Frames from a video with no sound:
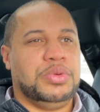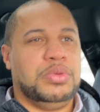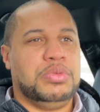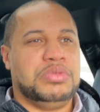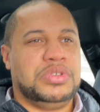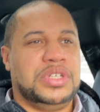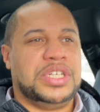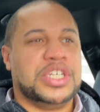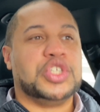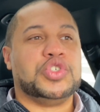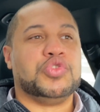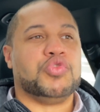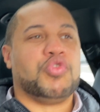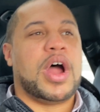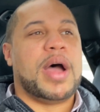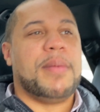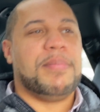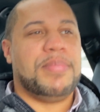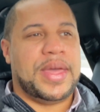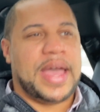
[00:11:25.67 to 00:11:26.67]

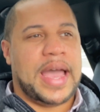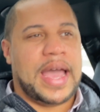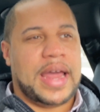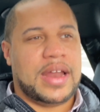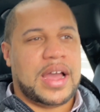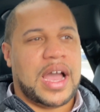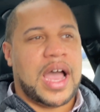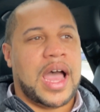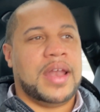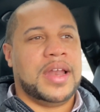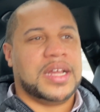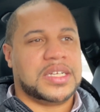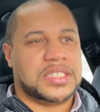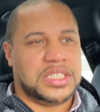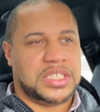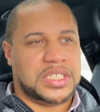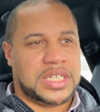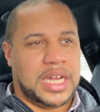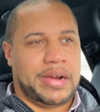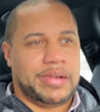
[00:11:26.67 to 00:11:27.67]
disrupt that
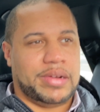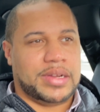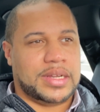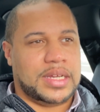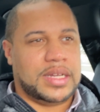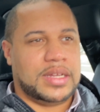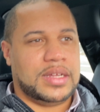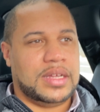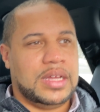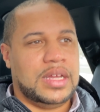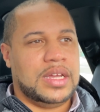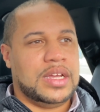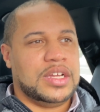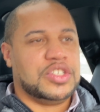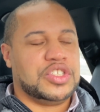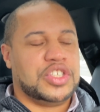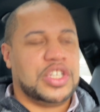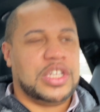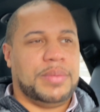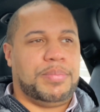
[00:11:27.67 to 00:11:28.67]
unnecessarily
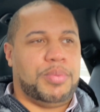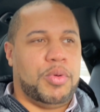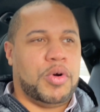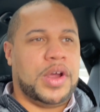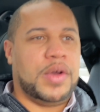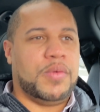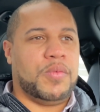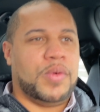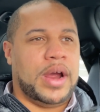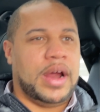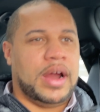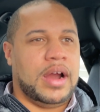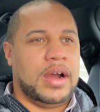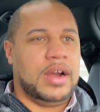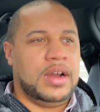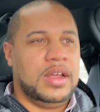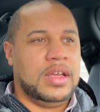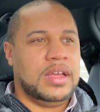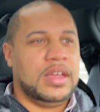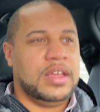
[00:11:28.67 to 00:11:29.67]
to the point where,
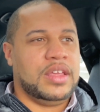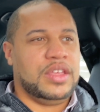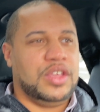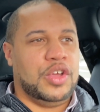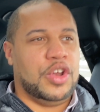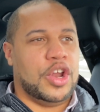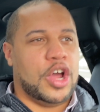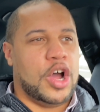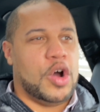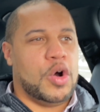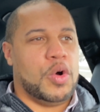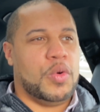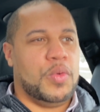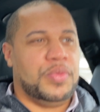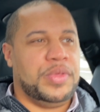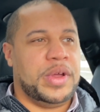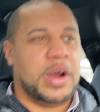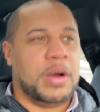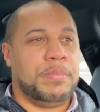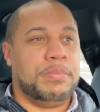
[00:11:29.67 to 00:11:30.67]
you know,
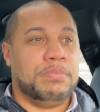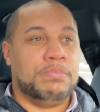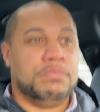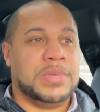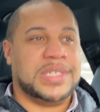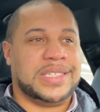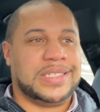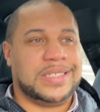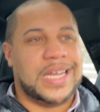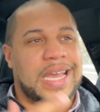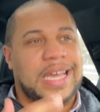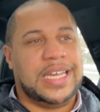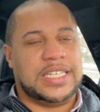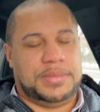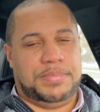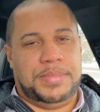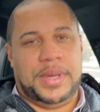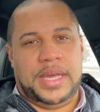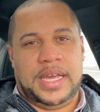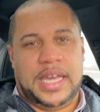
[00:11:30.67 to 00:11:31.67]
there are mistakes
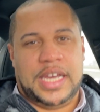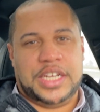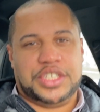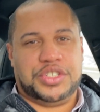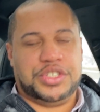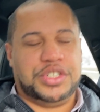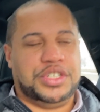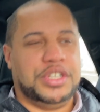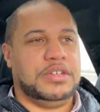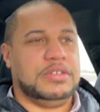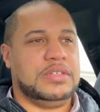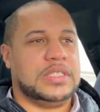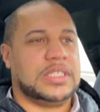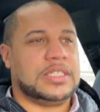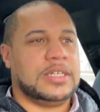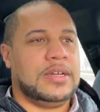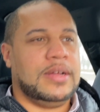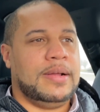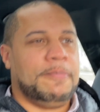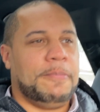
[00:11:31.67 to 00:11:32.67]
being introduced.
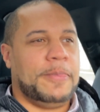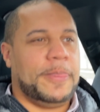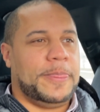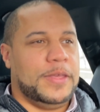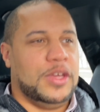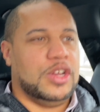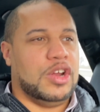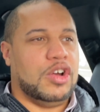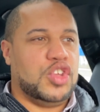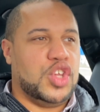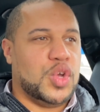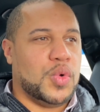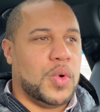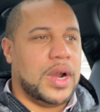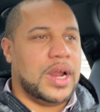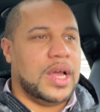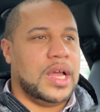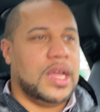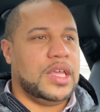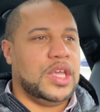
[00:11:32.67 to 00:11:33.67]
You know, you want
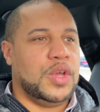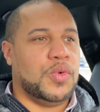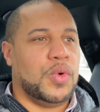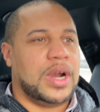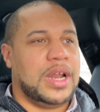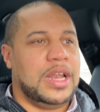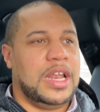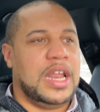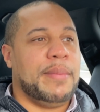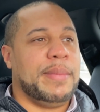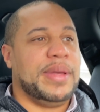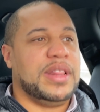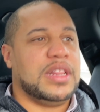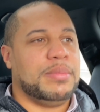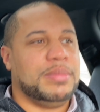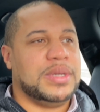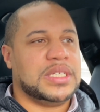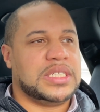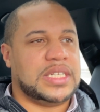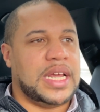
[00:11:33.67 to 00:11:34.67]
to limit the
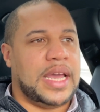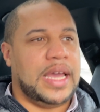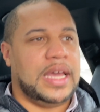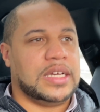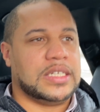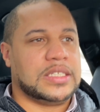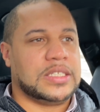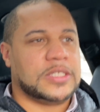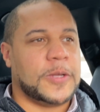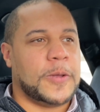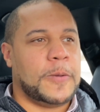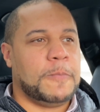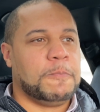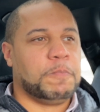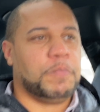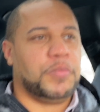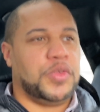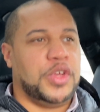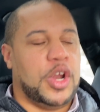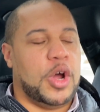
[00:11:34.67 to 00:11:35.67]
mistakes,
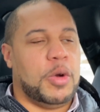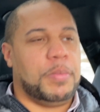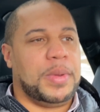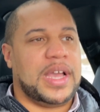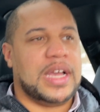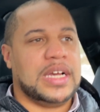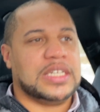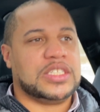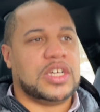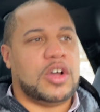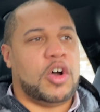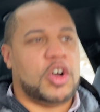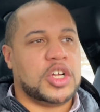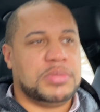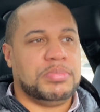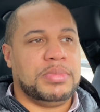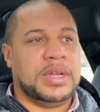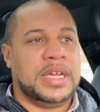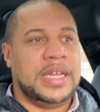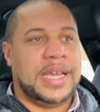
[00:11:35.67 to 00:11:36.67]
you know, because
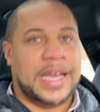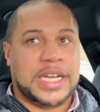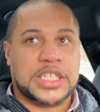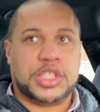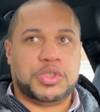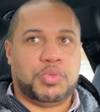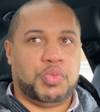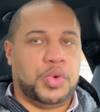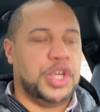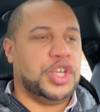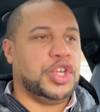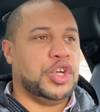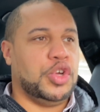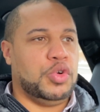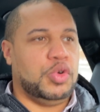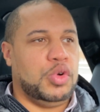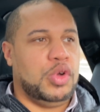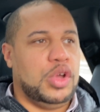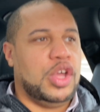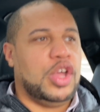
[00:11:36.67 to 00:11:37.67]
ultimately, yes, we
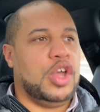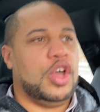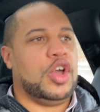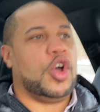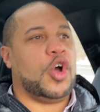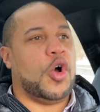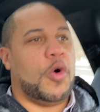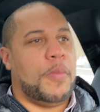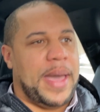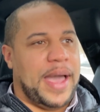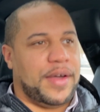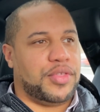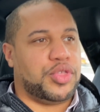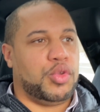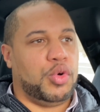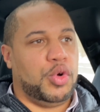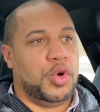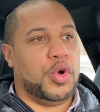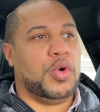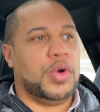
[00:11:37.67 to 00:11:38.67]
do go back
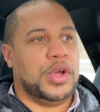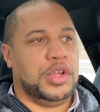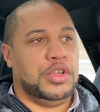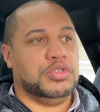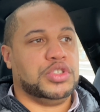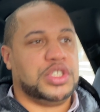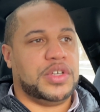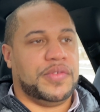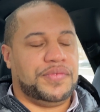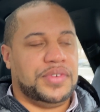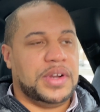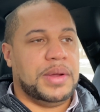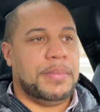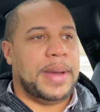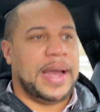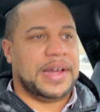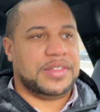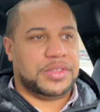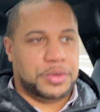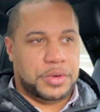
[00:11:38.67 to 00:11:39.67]
through, and you should flip
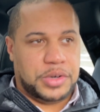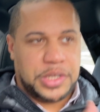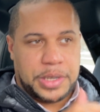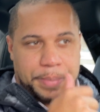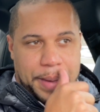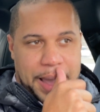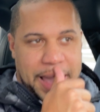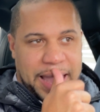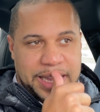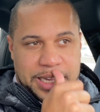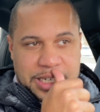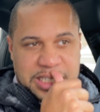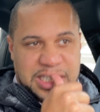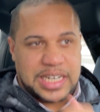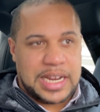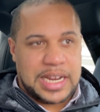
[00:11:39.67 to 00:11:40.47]
back through your package